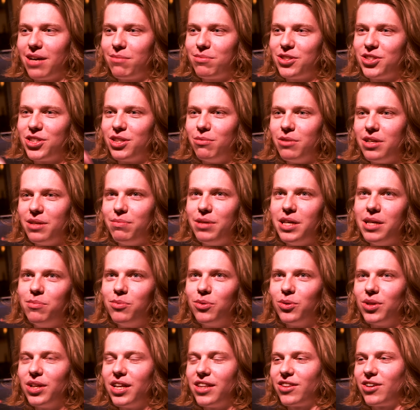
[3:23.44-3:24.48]
up to so many
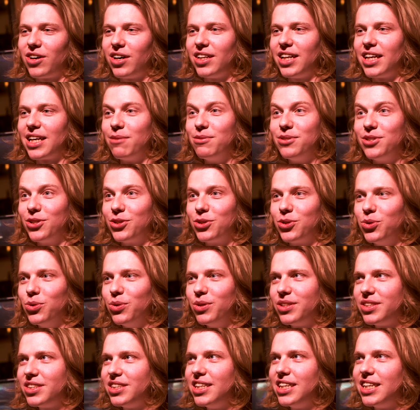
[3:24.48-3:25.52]
people and thought like it was the
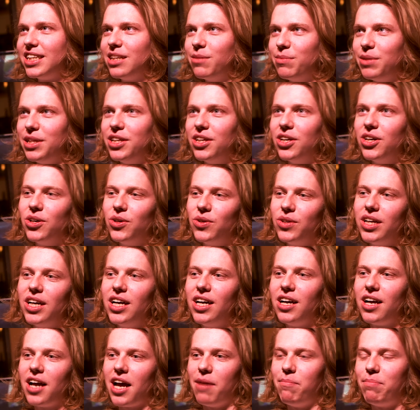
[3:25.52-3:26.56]
coolest thing to be known.
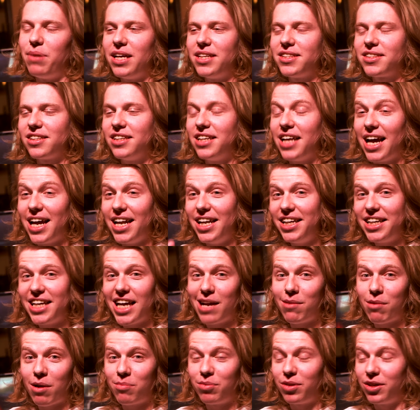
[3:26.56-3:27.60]
And basically any
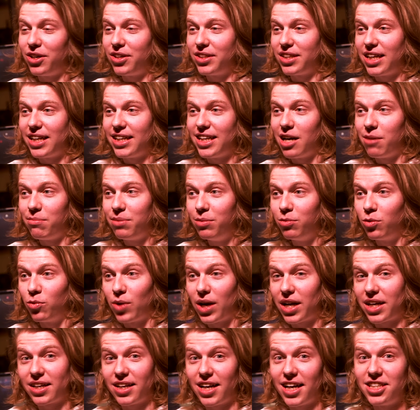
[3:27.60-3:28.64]
game I play online now, people
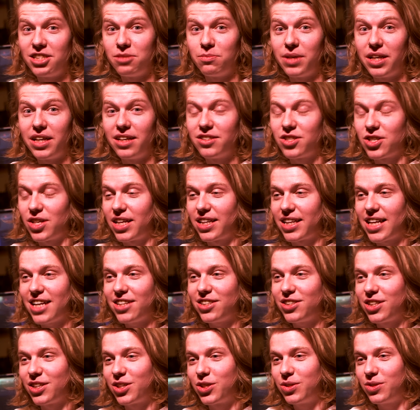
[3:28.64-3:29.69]
recognize me. So like that's
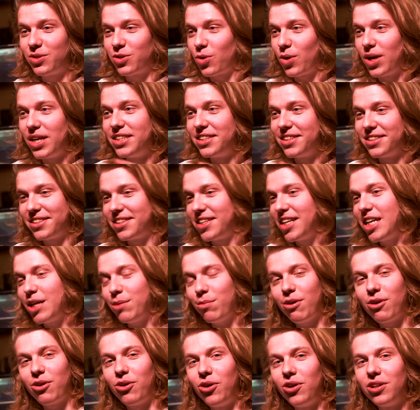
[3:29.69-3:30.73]
the craziest thing
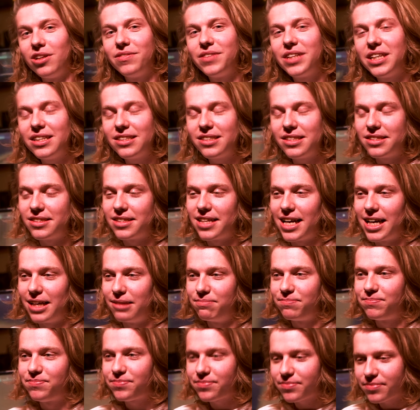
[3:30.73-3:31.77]
about all of this, is that